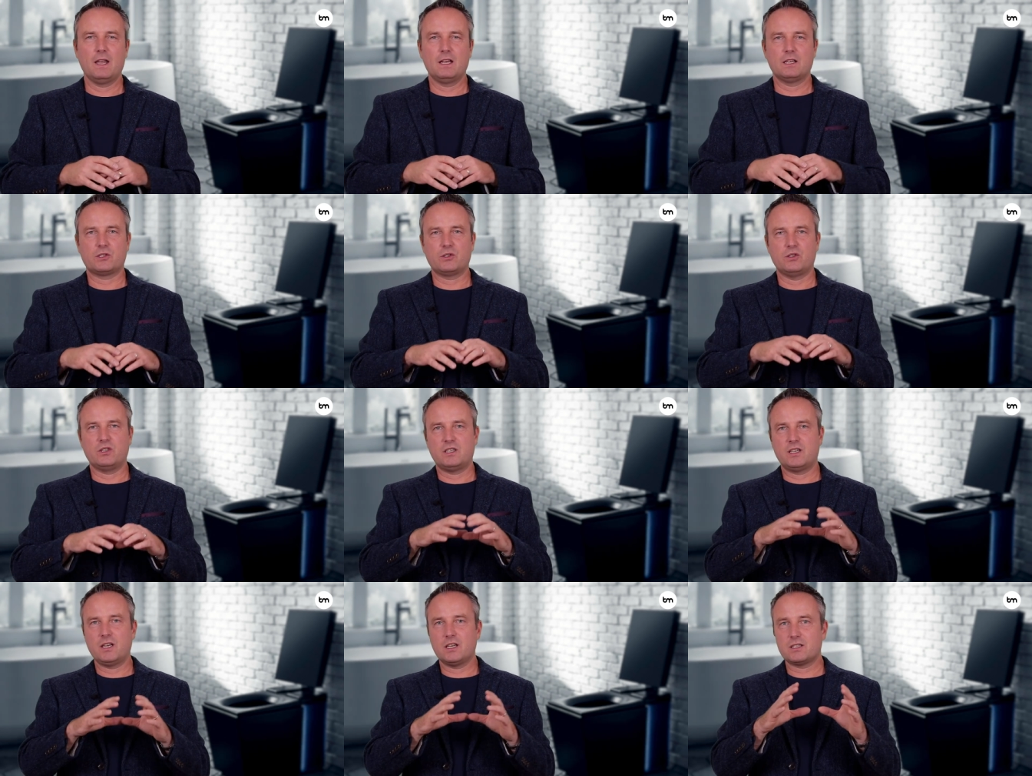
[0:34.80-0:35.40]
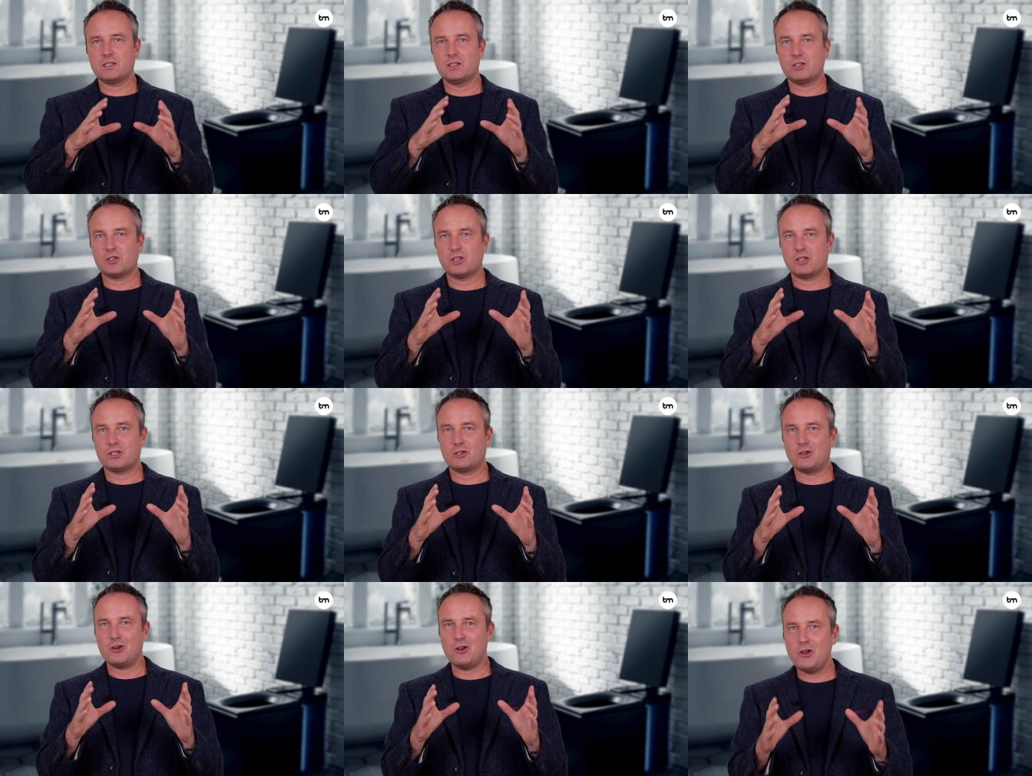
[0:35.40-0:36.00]
So it doesn't
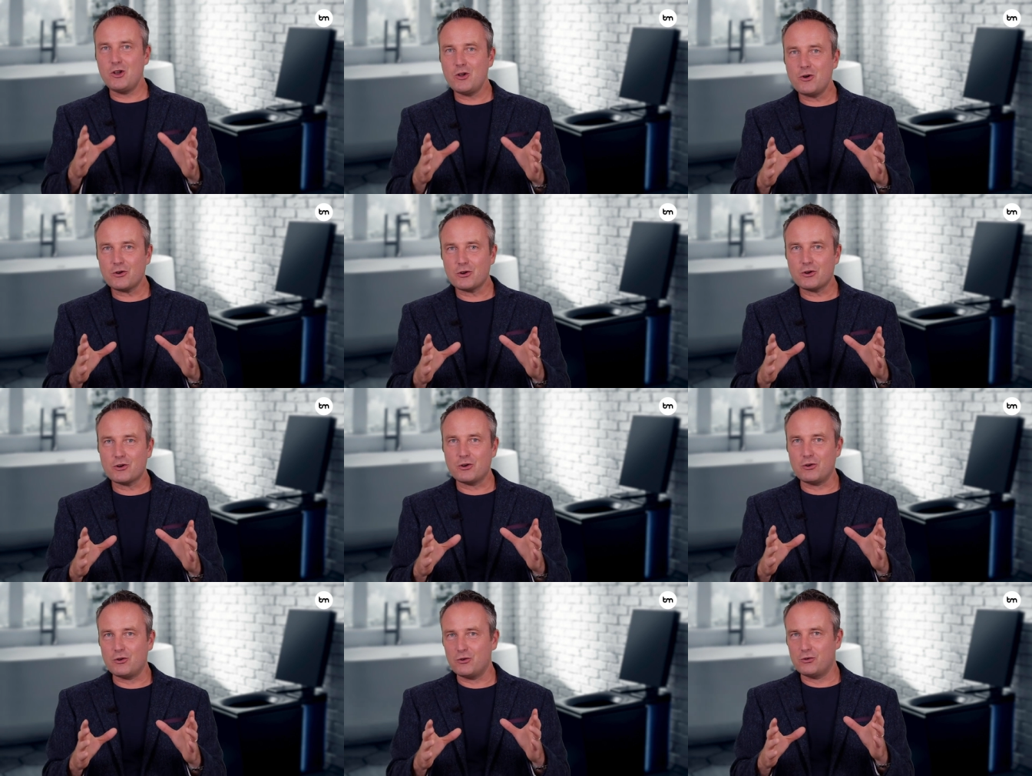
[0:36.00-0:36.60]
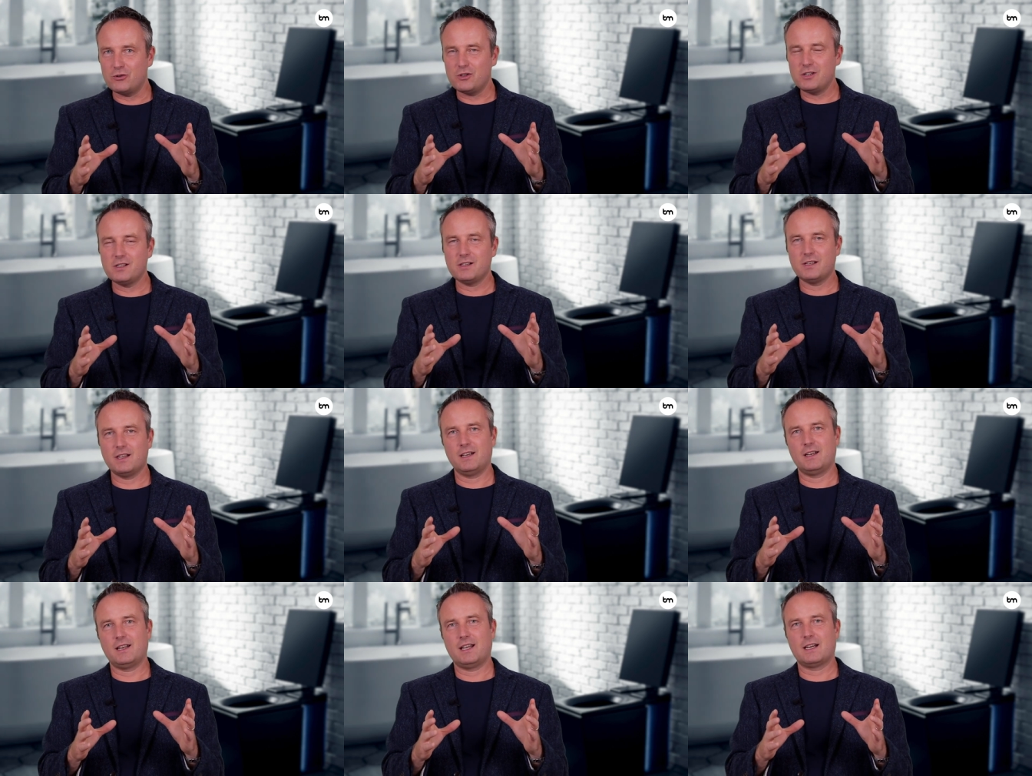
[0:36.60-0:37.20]
just look cool,
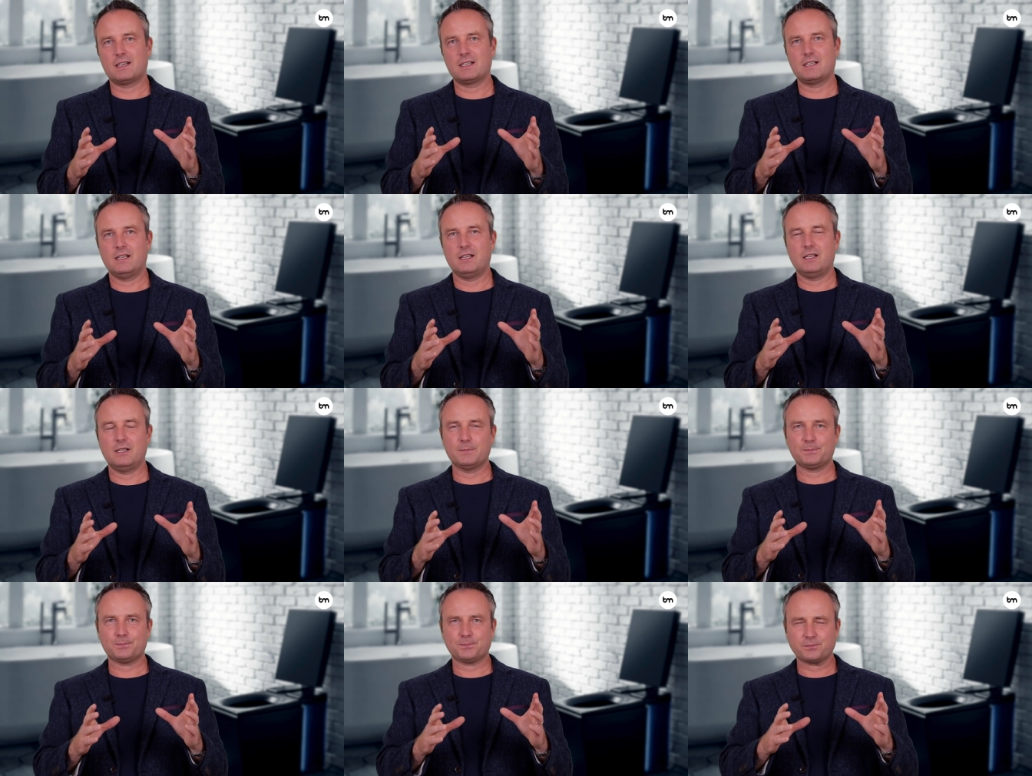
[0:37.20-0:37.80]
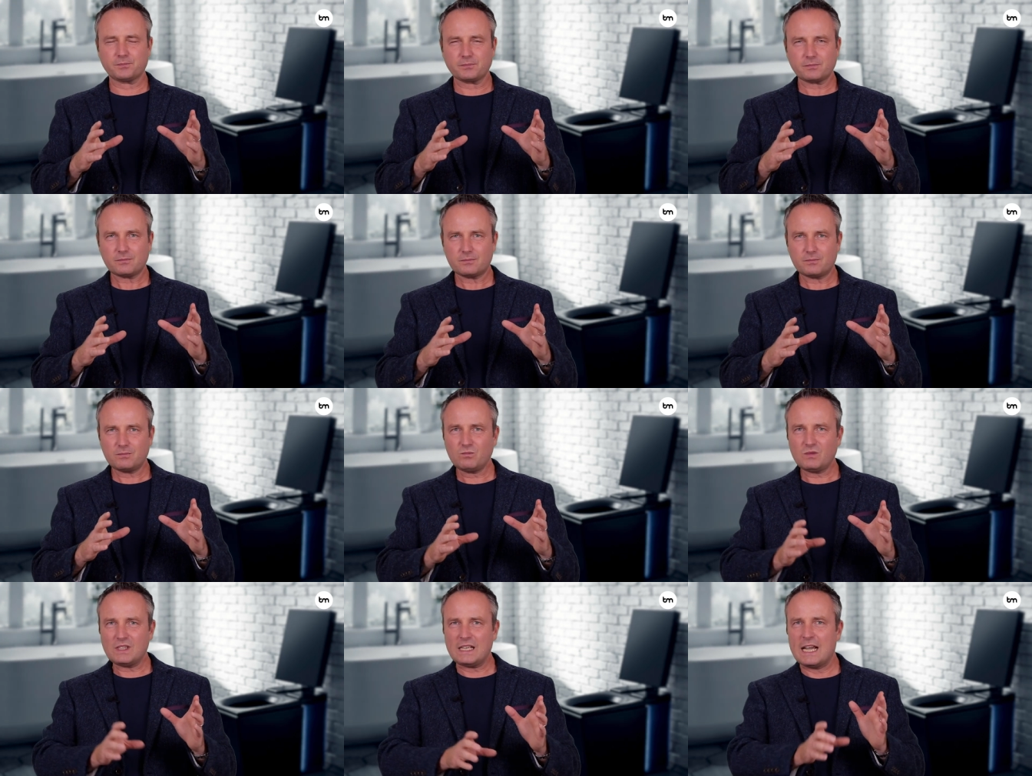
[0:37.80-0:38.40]
it actually
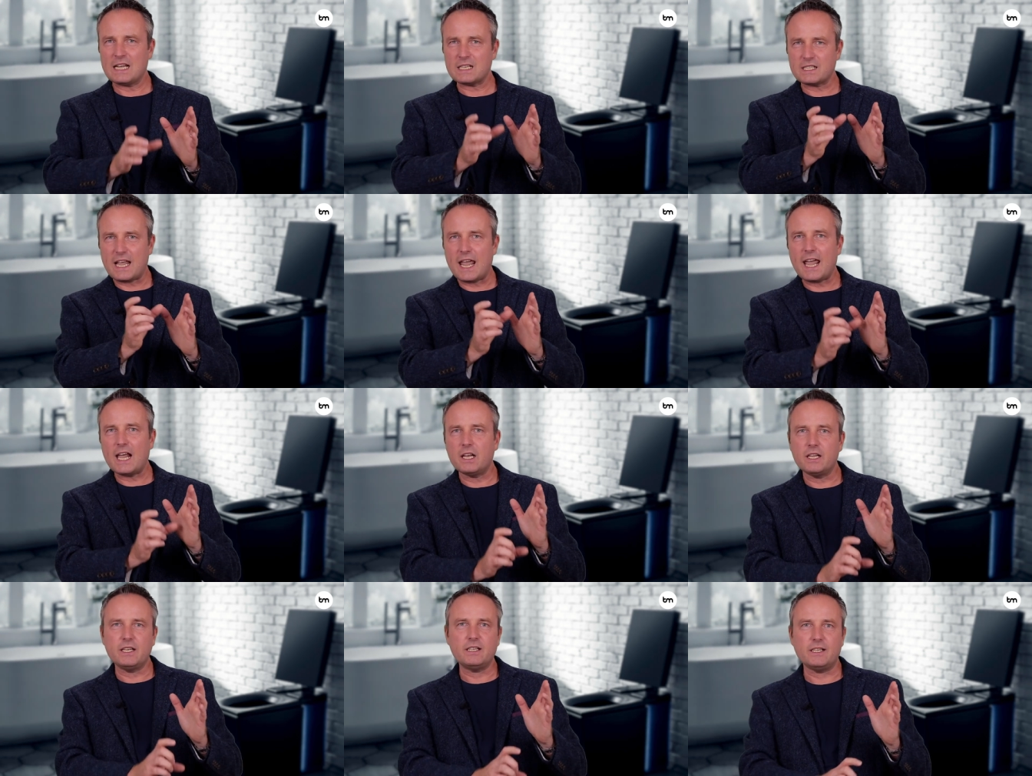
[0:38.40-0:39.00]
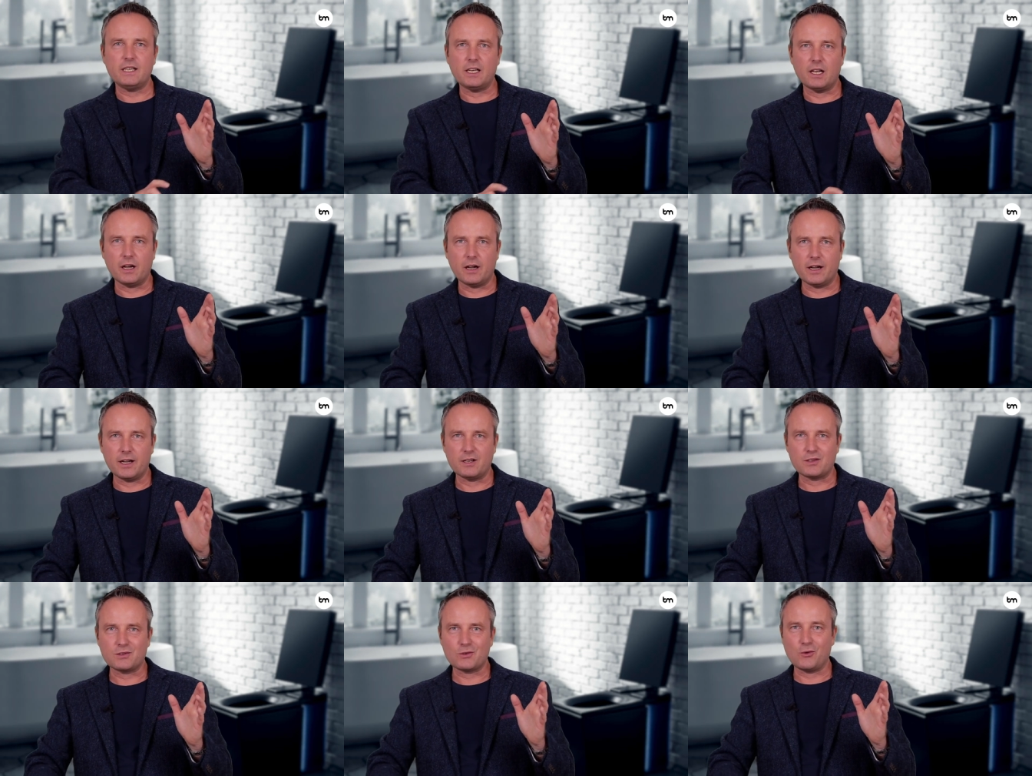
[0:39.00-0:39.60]
has LED
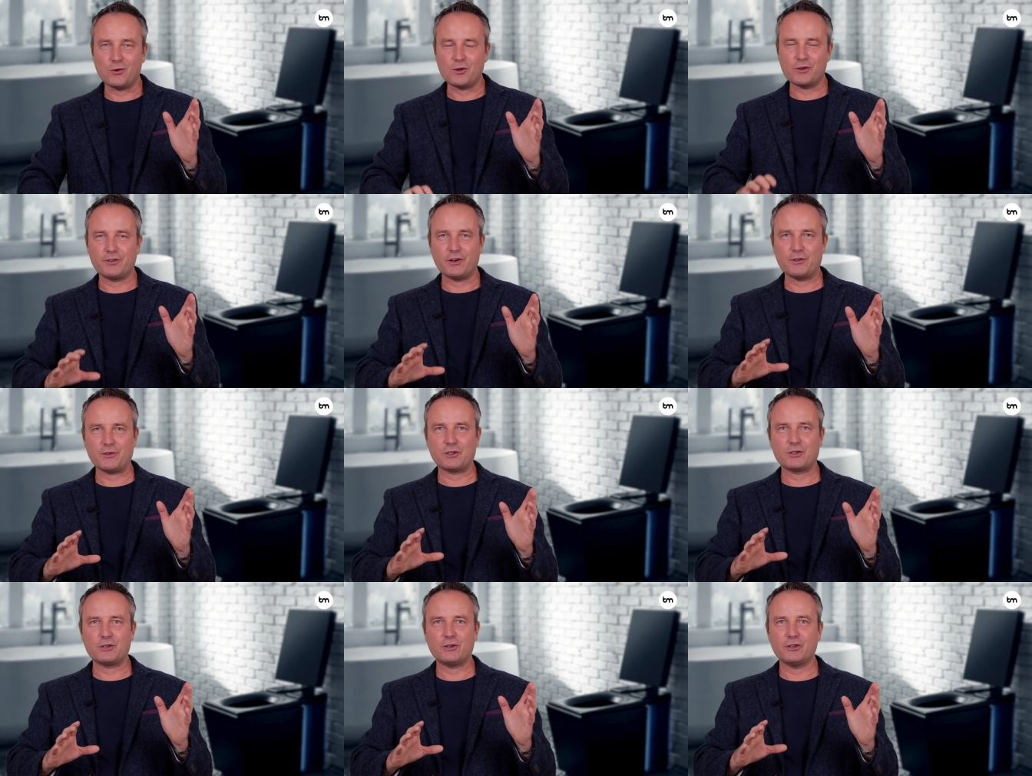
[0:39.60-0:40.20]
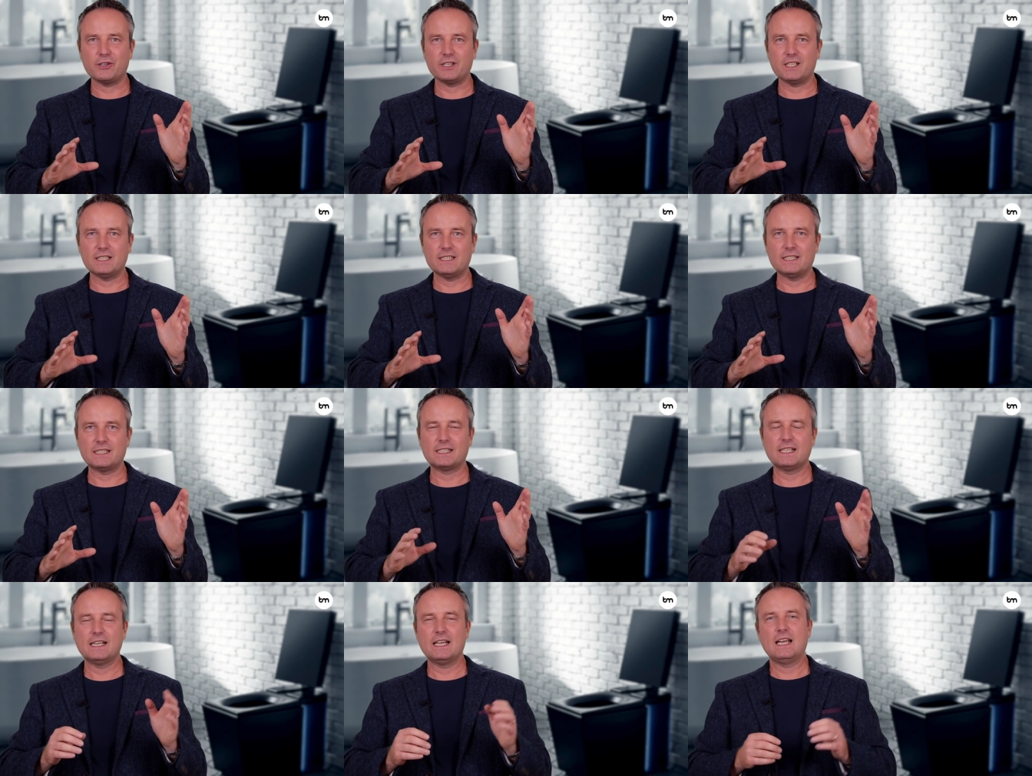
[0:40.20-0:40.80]
lights all around the
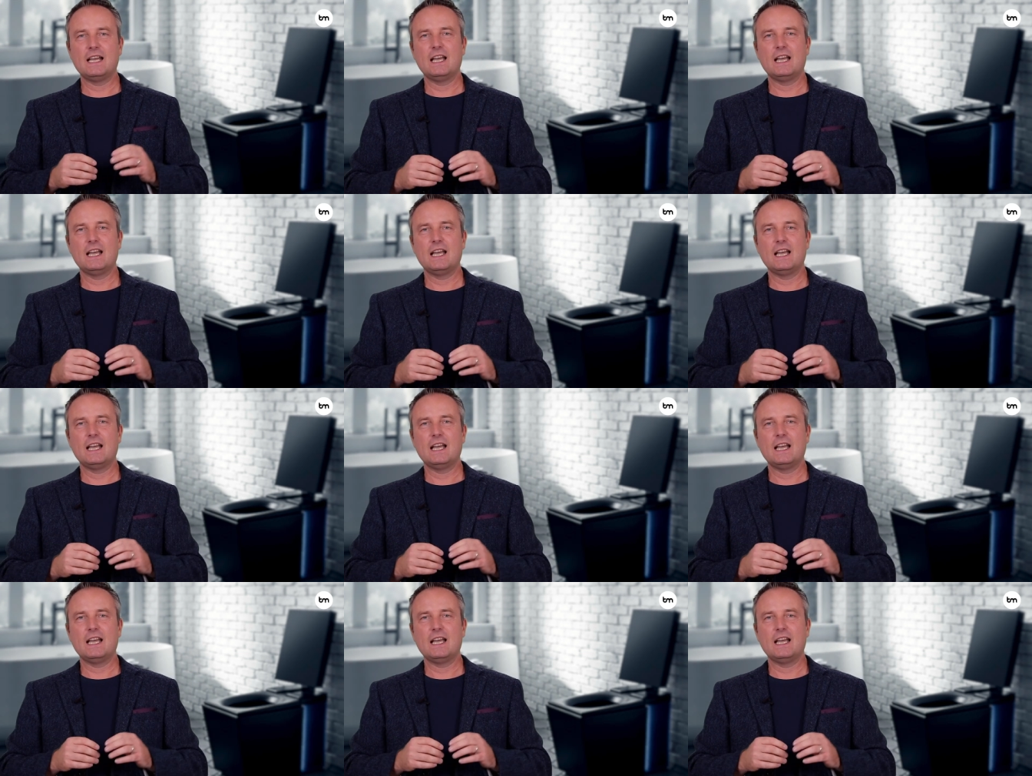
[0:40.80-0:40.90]
toilet,